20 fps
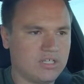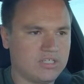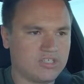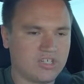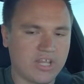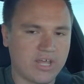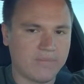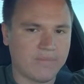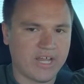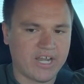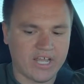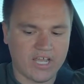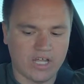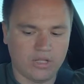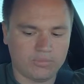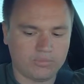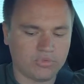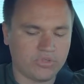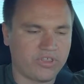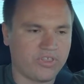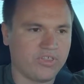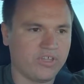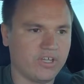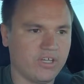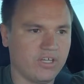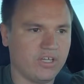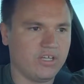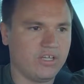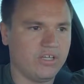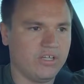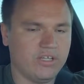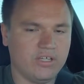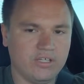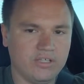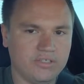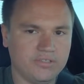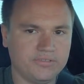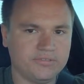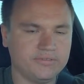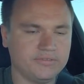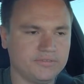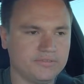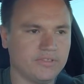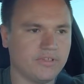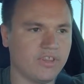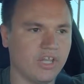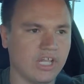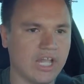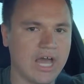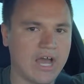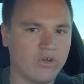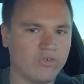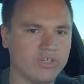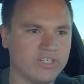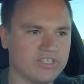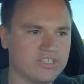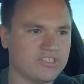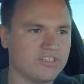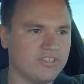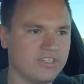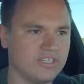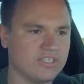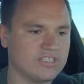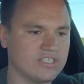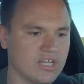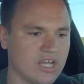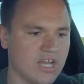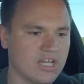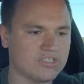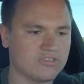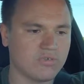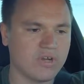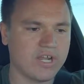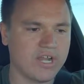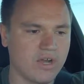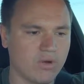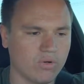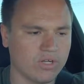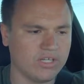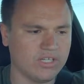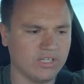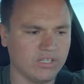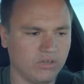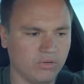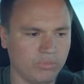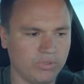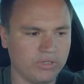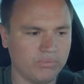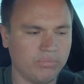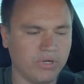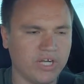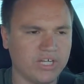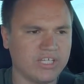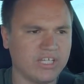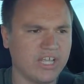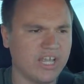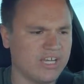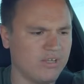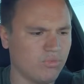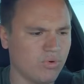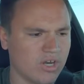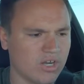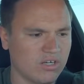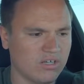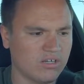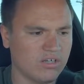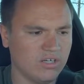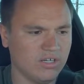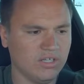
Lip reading: So that might have helped with the loudness of the exhaust. Right now we're getting a little bit of bucking. Anywhere